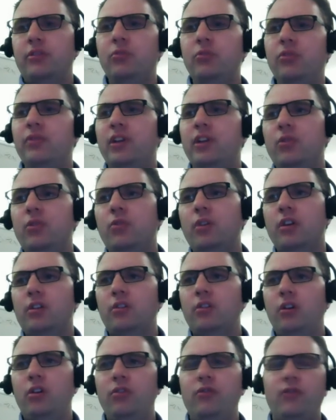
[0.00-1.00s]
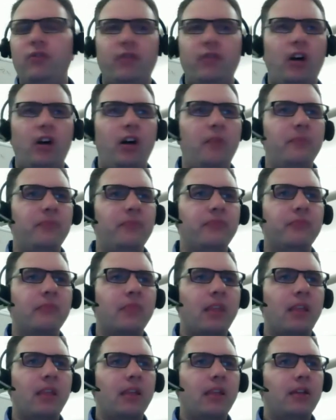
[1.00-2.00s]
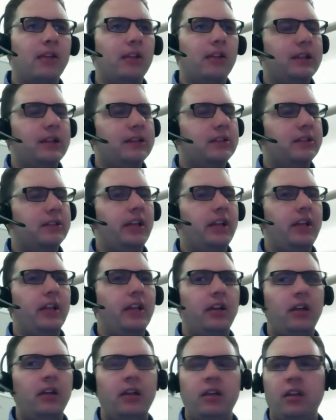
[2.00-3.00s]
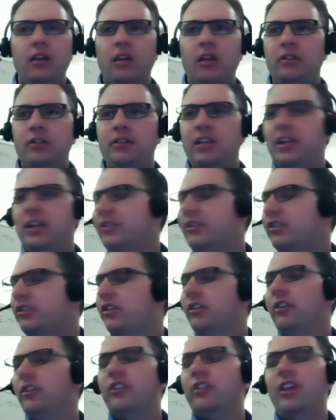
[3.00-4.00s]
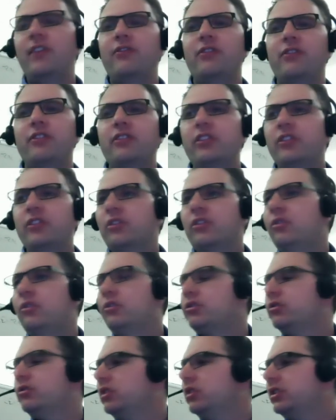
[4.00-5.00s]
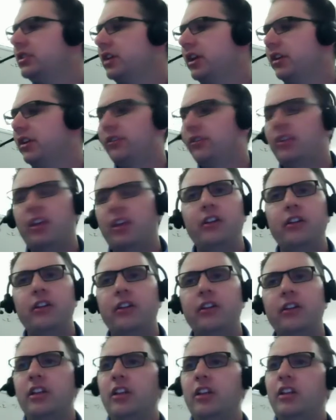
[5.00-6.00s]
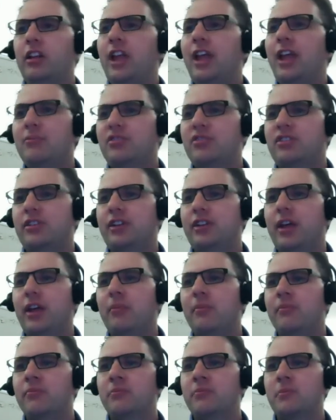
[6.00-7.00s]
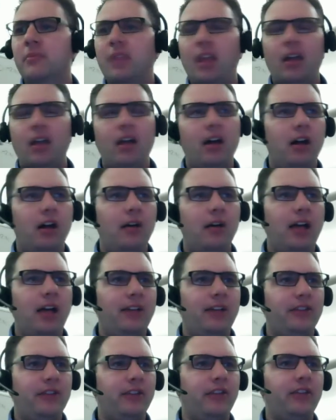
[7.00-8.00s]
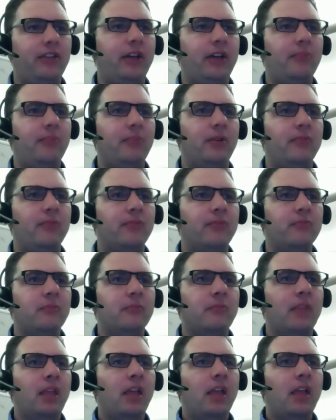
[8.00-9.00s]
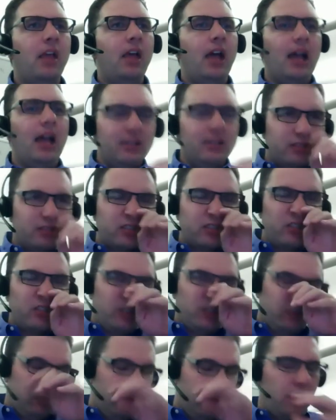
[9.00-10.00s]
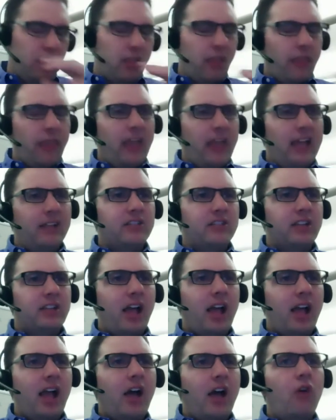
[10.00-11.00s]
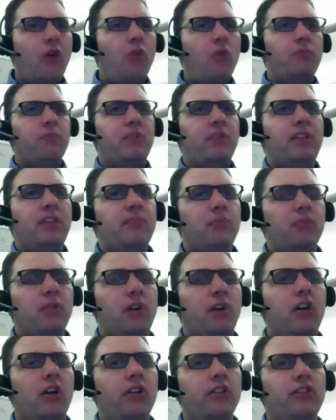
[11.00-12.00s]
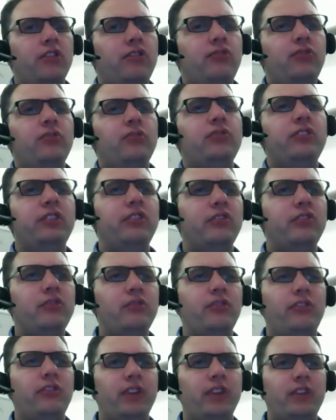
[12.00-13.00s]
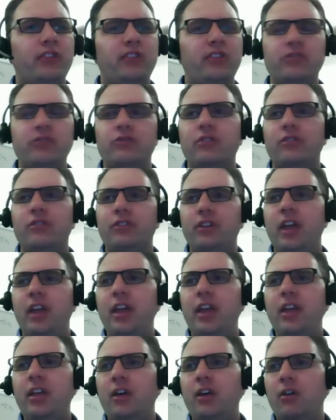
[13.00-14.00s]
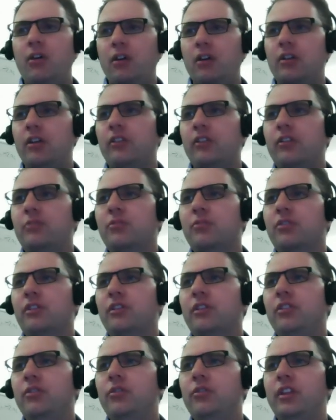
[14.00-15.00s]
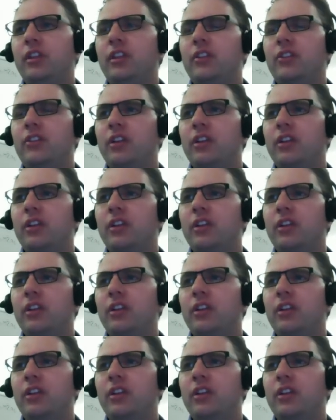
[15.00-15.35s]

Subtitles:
moving a workload from, let's say, a data center in San Francisco to a data center in Amsterdam, as an example. And so that's how people are using UCS Central today, how our customers are using it,